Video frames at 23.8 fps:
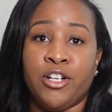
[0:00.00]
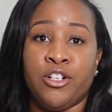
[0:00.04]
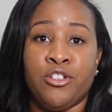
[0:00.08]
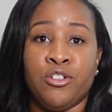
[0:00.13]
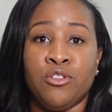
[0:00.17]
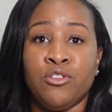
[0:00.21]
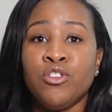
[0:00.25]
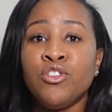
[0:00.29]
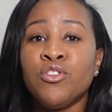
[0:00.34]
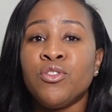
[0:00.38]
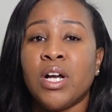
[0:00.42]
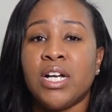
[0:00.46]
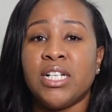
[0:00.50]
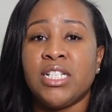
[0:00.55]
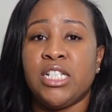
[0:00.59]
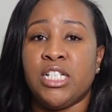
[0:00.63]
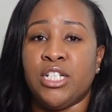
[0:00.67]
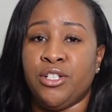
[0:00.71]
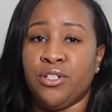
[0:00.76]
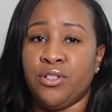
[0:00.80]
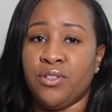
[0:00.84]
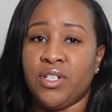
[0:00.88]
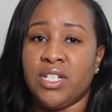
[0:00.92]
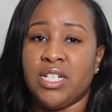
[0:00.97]
you trust
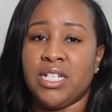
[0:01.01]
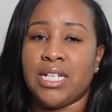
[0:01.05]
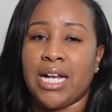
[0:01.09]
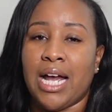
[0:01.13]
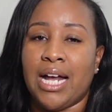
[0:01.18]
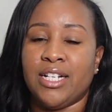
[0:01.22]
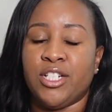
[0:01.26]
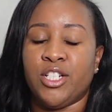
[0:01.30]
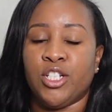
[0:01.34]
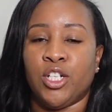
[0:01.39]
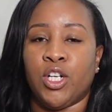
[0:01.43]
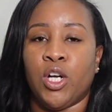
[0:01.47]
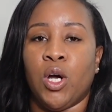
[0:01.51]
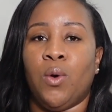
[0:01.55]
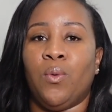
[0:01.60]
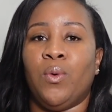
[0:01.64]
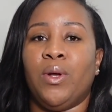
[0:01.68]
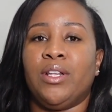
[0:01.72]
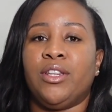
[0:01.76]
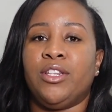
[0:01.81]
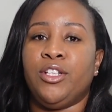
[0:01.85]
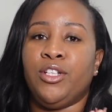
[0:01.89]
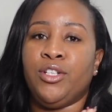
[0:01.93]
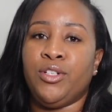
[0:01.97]
and you decide to go
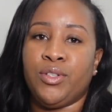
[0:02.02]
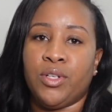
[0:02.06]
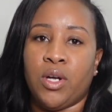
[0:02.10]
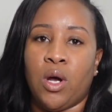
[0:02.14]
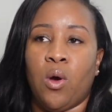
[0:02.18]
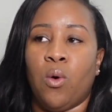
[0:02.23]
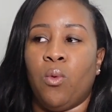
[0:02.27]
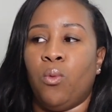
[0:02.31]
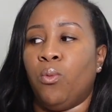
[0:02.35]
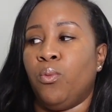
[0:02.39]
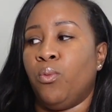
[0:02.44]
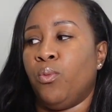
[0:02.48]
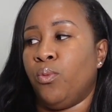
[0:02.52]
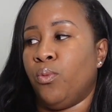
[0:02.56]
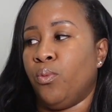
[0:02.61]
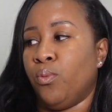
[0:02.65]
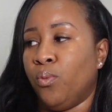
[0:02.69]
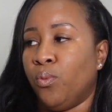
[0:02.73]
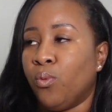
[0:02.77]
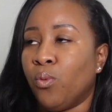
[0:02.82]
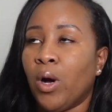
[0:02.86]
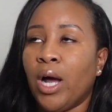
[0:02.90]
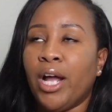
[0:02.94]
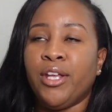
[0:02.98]
with, you know,
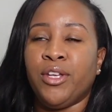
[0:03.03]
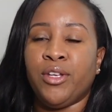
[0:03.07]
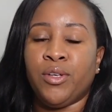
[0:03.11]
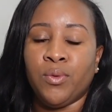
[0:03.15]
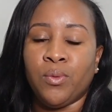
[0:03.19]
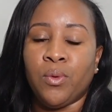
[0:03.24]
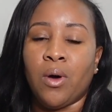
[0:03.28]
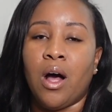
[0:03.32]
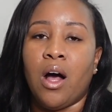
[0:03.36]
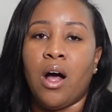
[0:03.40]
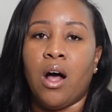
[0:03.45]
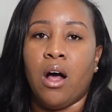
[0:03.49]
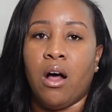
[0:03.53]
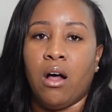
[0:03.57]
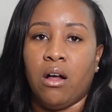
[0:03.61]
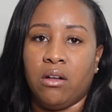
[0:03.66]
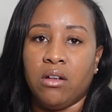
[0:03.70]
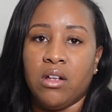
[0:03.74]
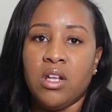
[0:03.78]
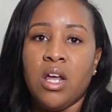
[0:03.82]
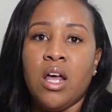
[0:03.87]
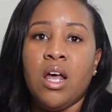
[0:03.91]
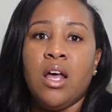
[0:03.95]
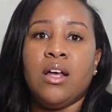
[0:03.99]
what you
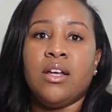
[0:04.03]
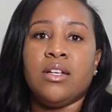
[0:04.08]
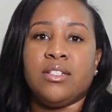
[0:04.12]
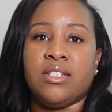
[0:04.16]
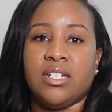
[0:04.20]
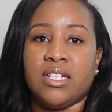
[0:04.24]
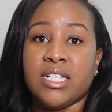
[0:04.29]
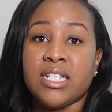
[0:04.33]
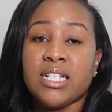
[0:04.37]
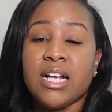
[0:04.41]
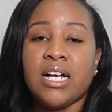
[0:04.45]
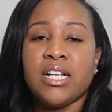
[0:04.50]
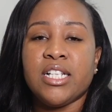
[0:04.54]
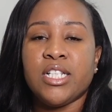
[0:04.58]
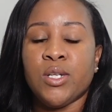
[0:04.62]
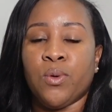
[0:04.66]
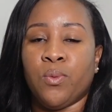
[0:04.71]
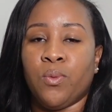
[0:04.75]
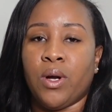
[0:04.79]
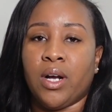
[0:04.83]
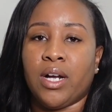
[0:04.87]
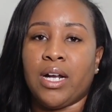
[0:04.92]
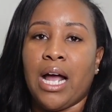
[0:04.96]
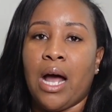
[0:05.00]
all discuss and
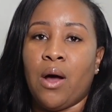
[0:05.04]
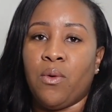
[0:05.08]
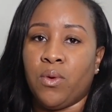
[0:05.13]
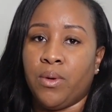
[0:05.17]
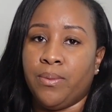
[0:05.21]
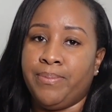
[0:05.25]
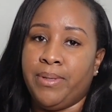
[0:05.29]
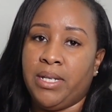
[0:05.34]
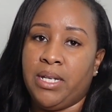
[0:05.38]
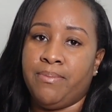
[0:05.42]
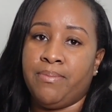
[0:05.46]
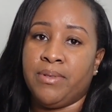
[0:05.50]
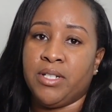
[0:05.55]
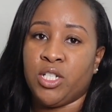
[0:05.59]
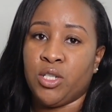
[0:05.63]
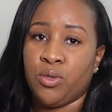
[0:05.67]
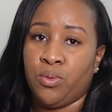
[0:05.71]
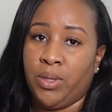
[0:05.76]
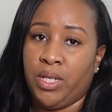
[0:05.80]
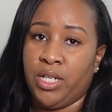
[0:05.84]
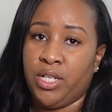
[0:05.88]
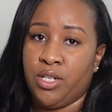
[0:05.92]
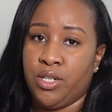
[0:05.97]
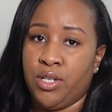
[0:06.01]
work out will be
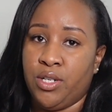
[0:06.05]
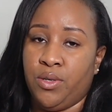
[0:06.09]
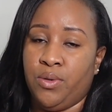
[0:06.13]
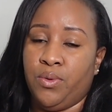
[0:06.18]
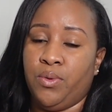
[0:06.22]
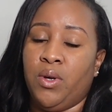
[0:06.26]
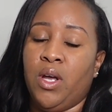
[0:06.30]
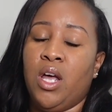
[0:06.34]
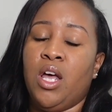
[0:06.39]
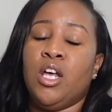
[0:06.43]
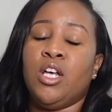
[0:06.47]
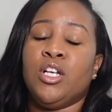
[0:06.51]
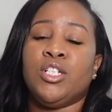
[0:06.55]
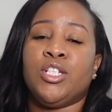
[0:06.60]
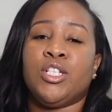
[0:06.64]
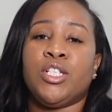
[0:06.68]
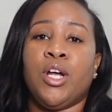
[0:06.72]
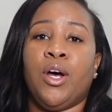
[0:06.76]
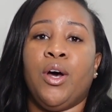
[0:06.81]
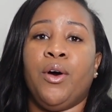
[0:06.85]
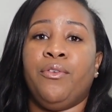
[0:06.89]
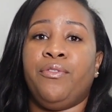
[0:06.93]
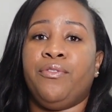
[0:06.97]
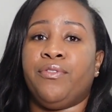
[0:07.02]
between you.
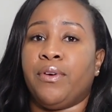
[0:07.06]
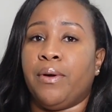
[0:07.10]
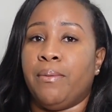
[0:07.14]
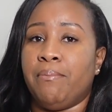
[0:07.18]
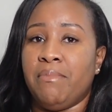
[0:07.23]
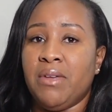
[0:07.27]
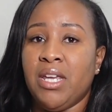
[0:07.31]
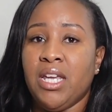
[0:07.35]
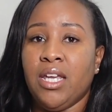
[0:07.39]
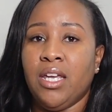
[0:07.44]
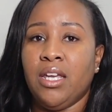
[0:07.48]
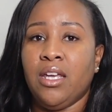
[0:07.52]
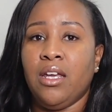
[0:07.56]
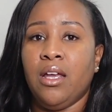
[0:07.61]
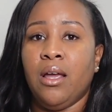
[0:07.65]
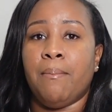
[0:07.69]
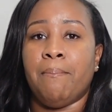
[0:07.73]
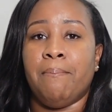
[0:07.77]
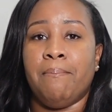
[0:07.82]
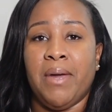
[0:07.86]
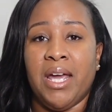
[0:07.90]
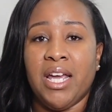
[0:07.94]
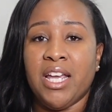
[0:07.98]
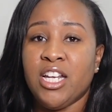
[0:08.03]
So for me,
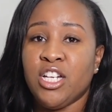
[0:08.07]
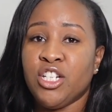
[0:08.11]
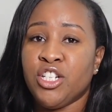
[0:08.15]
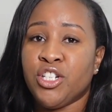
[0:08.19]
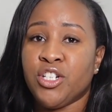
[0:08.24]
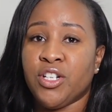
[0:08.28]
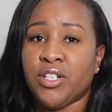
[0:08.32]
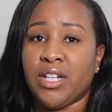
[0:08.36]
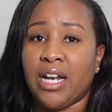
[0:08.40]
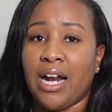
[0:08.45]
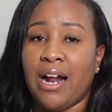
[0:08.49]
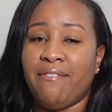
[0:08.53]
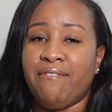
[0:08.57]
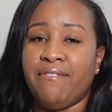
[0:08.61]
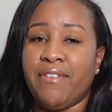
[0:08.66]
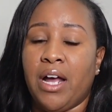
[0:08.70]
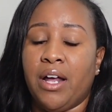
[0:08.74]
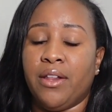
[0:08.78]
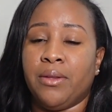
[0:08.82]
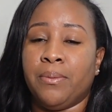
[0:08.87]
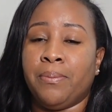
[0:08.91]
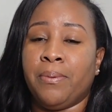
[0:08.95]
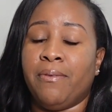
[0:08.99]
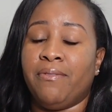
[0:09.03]
making sure that I
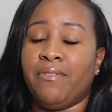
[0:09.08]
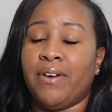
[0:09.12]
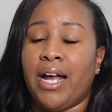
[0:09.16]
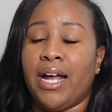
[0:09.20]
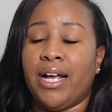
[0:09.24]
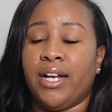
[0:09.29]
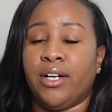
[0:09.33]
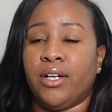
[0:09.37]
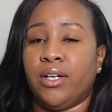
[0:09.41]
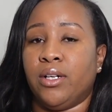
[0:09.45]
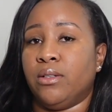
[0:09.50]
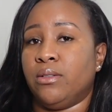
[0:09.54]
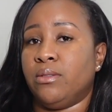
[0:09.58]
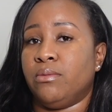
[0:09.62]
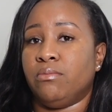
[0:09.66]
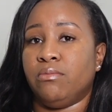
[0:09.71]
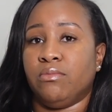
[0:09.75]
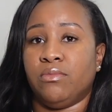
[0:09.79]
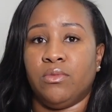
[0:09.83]
found the provider